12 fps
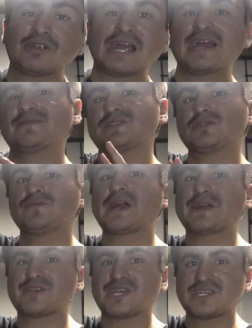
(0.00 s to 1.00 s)
I have 2
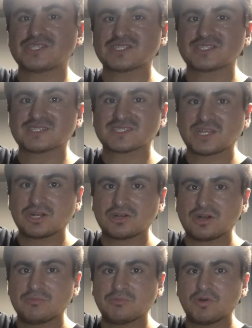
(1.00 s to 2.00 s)
variations to
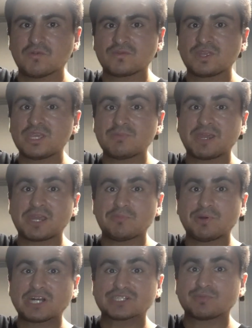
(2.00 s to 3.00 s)
sell on both eBay and
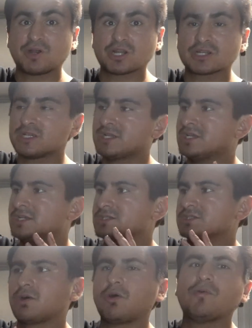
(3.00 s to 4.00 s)
Poshmark,
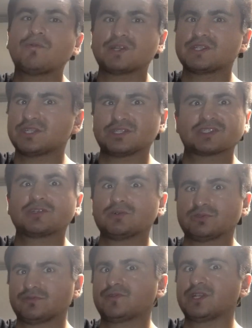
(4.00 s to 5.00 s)
so hopefully this
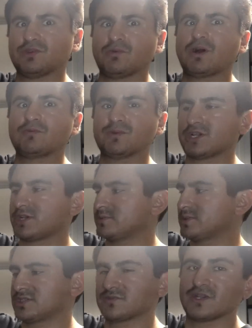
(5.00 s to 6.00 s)
goes really well when it
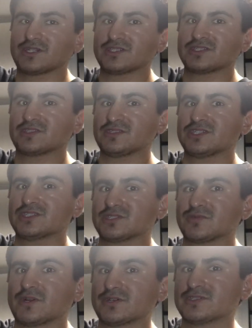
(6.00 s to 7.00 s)
comes to sweating these Adidas
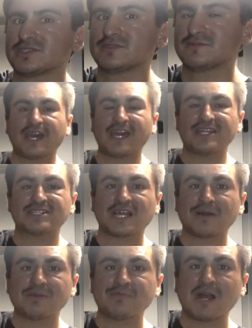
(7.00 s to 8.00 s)
sweaters. A
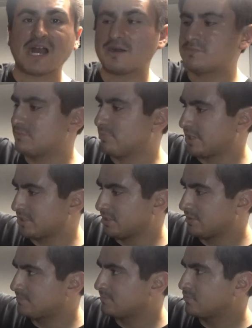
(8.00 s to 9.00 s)
Tommy Bahama
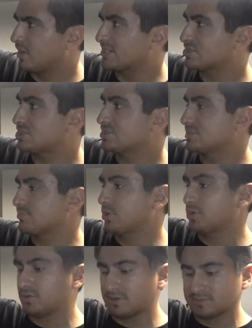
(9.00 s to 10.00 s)
button-up. Well, actually, this is a
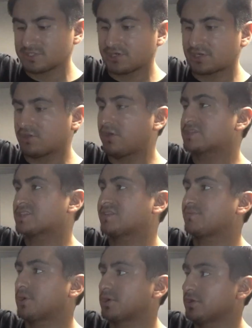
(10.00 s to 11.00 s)
polo. I'm sorry, a
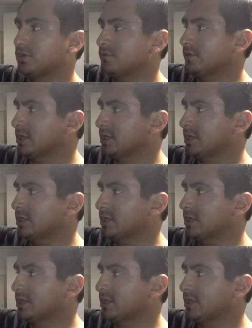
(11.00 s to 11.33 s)
long-sleeve polo.